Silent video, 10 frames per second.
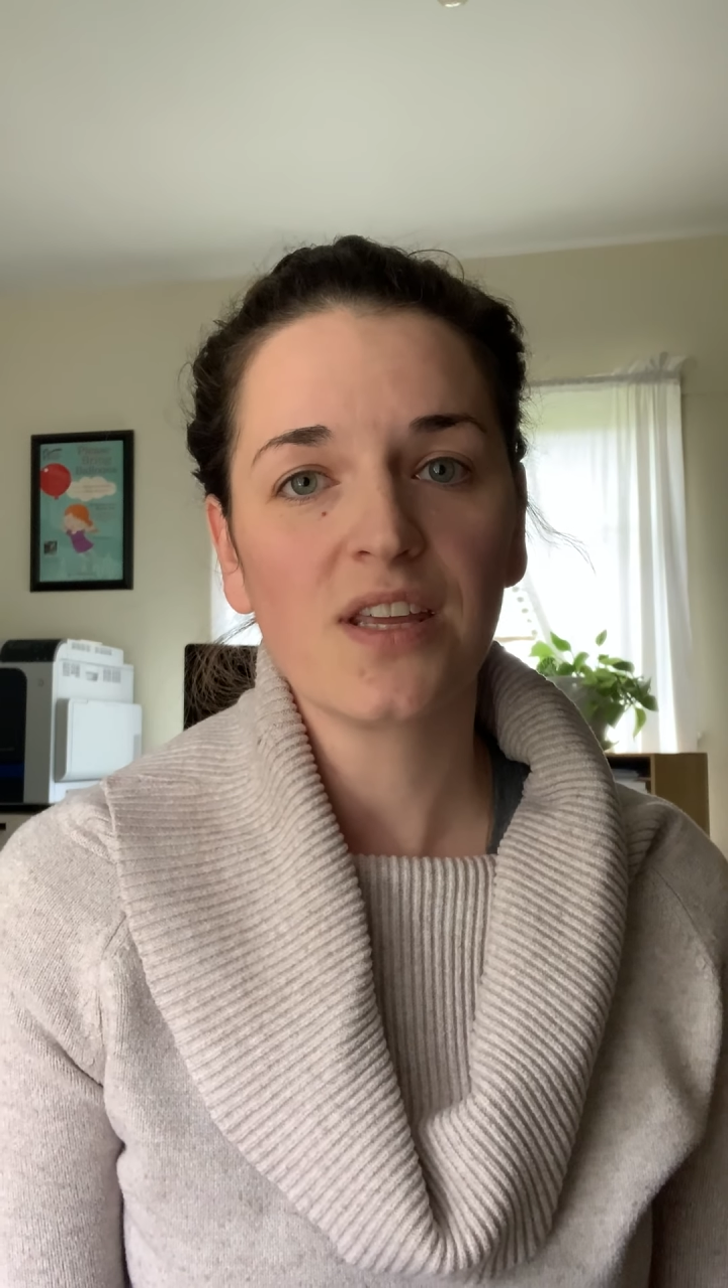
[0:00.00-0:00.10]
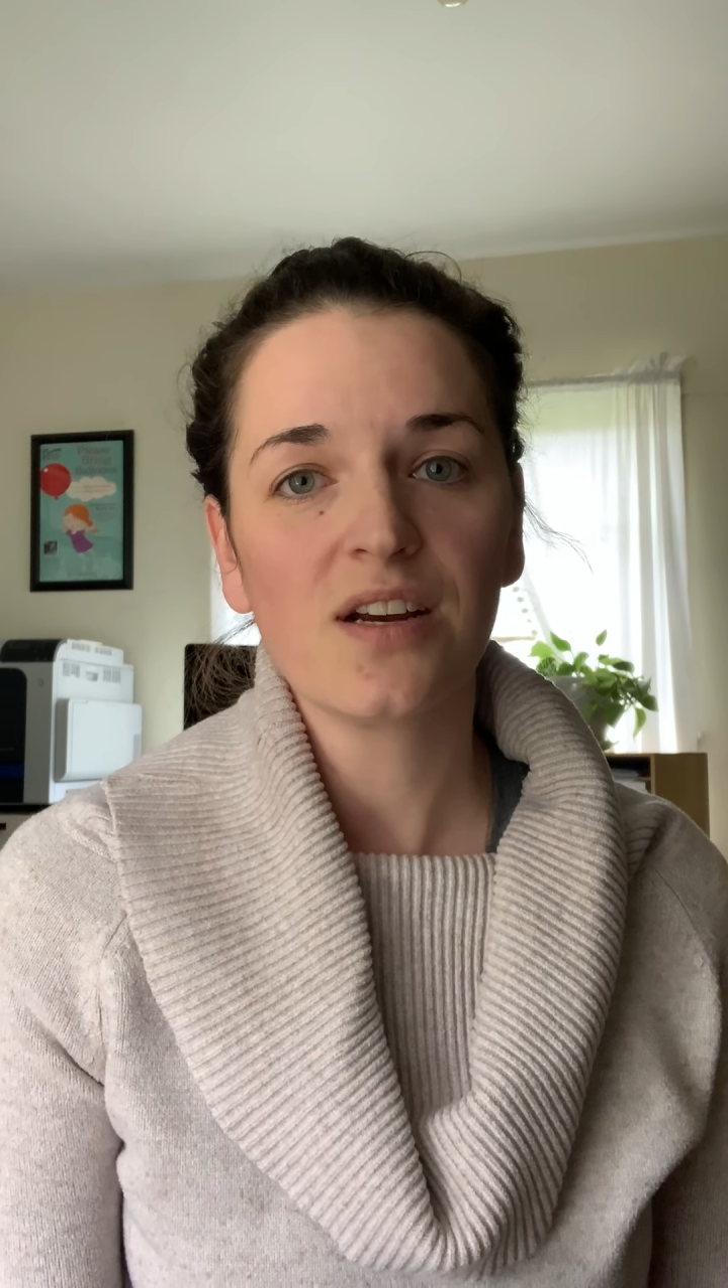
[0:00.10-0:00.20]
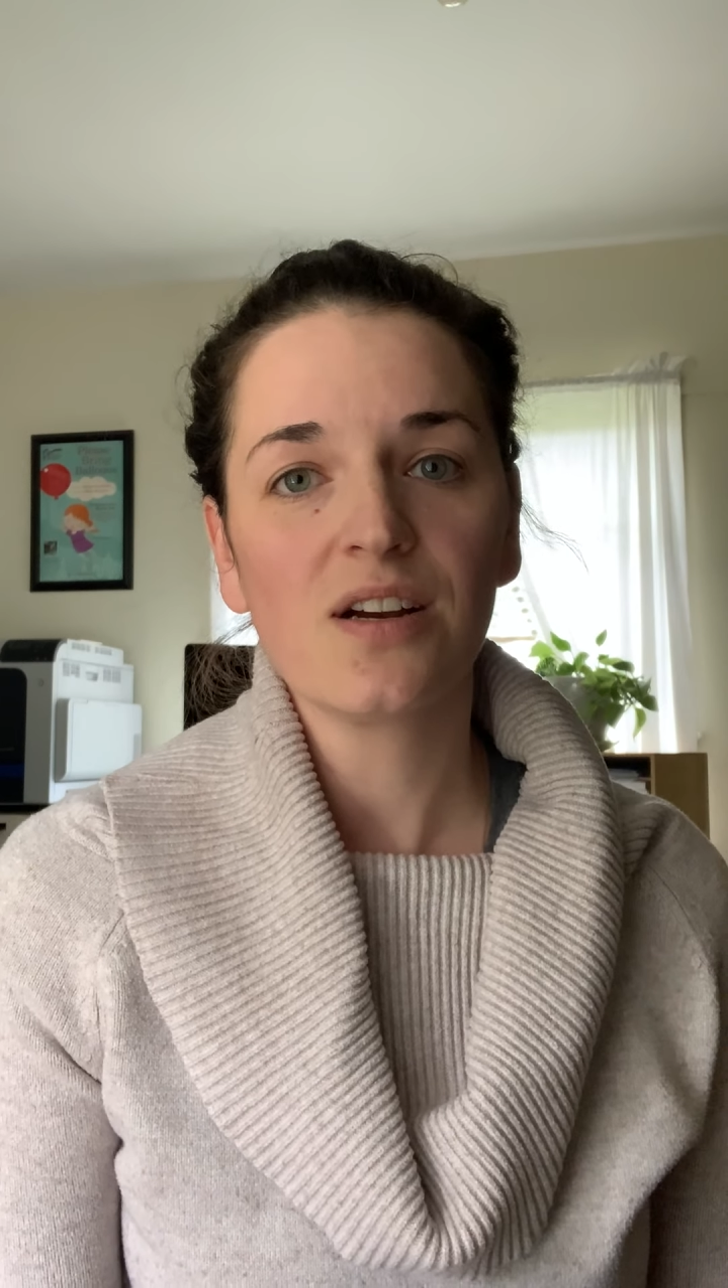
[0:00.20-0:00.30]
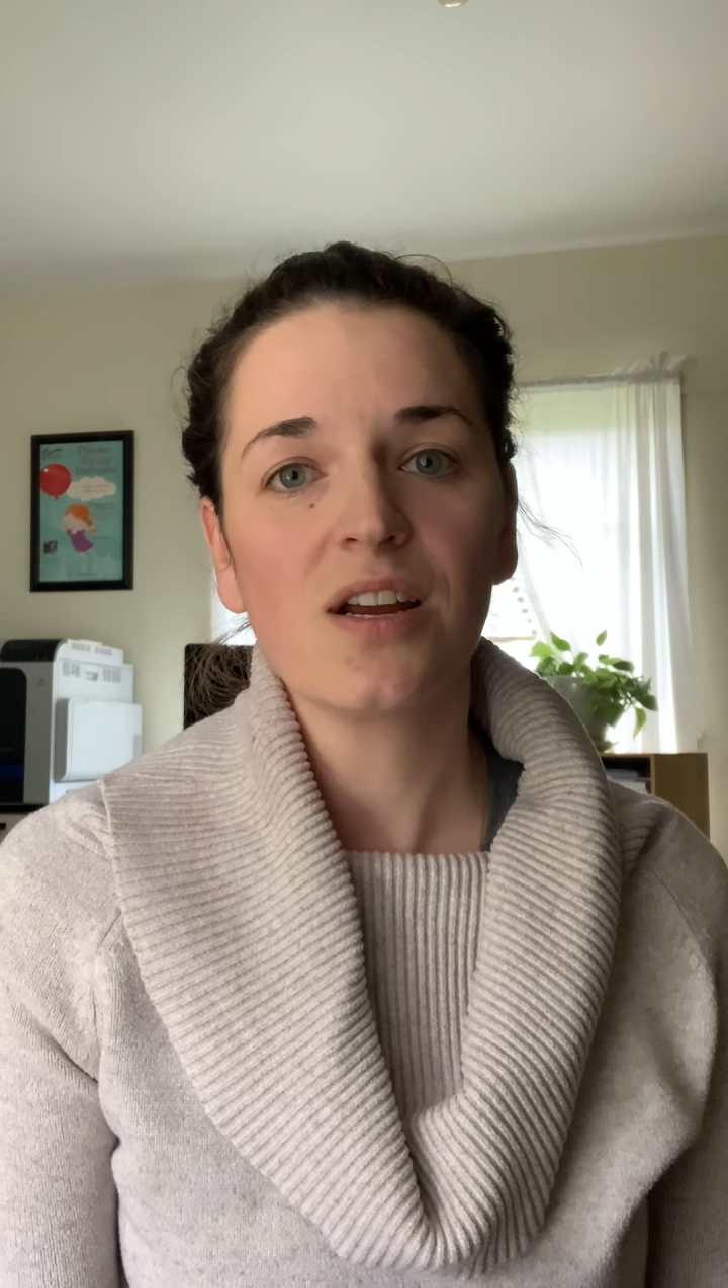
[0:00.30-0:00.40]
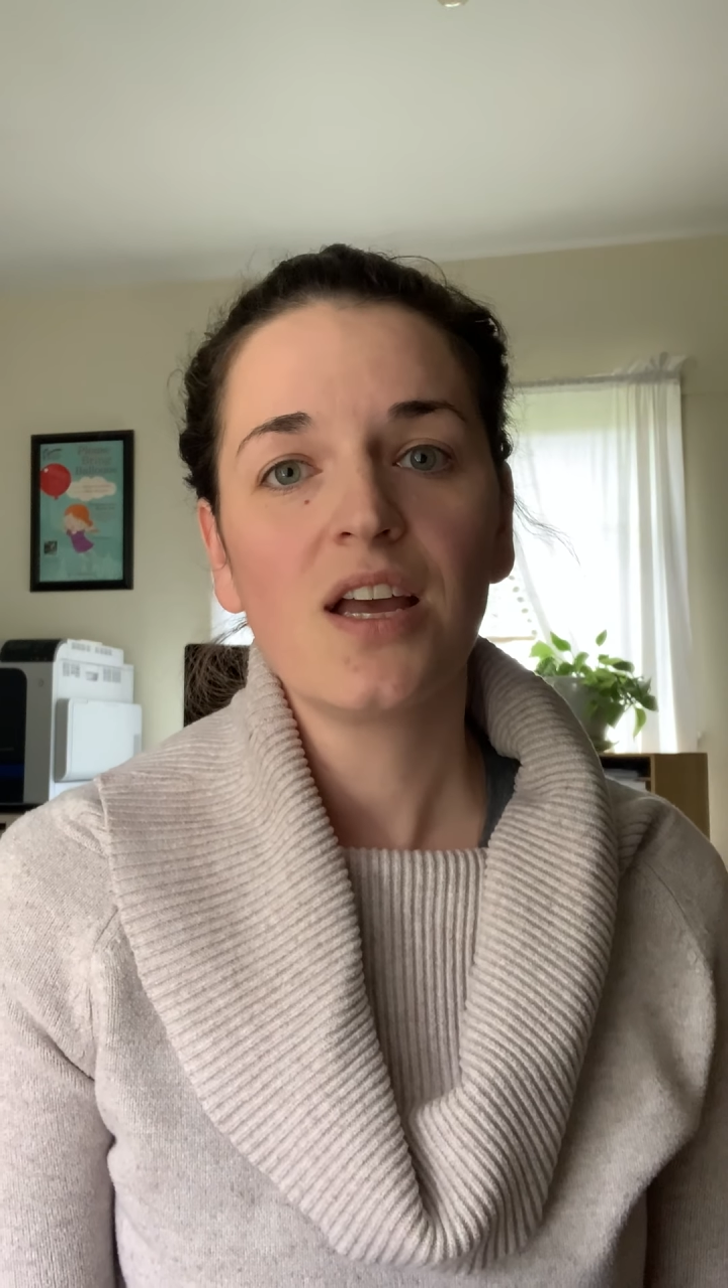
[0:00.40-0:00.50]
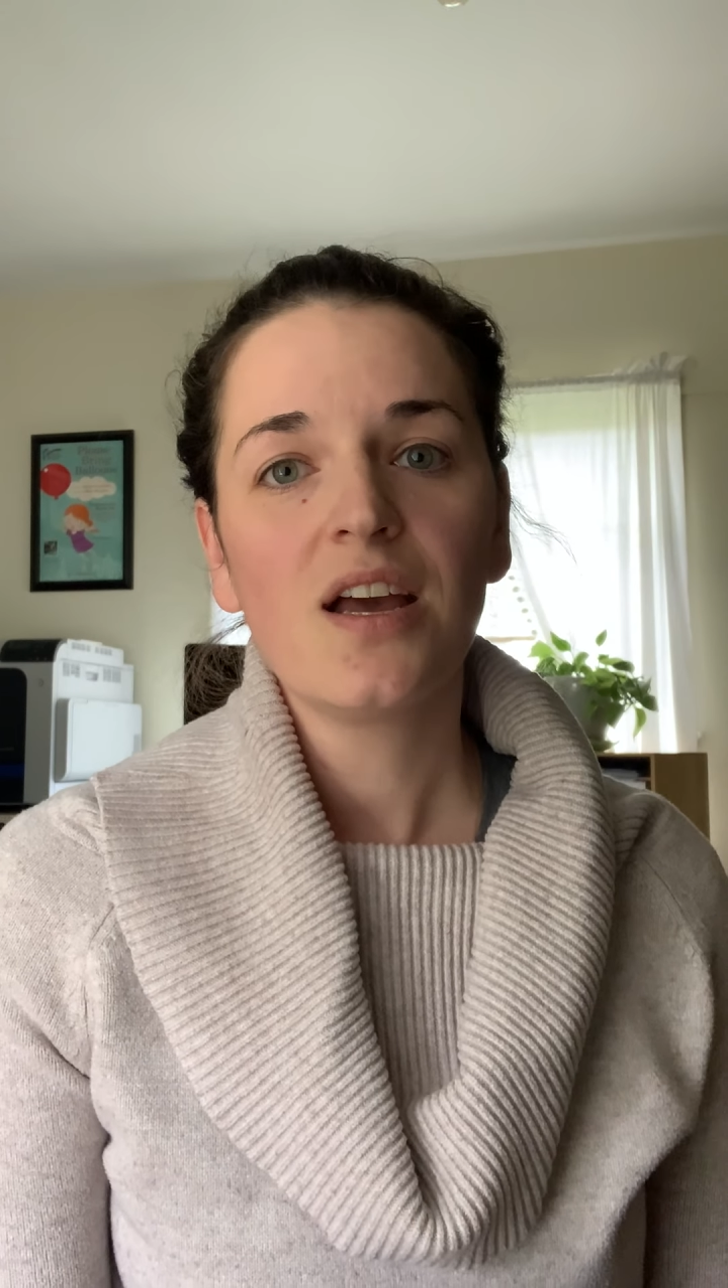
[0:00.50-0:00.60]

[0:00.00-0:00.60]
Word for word: there